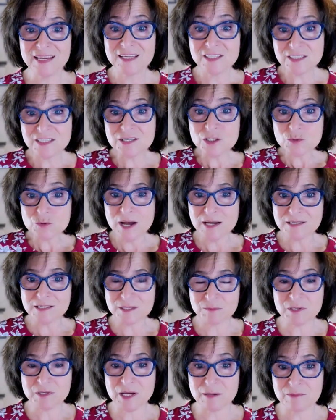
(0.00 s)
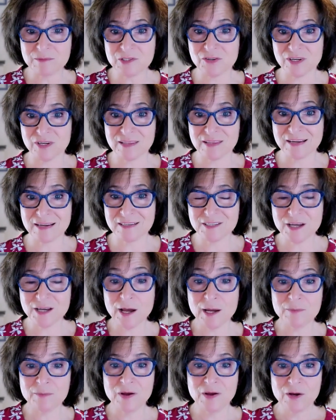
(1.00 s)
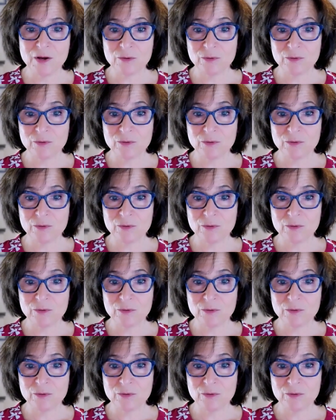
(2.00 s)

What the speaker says: This is why sometimes during that time,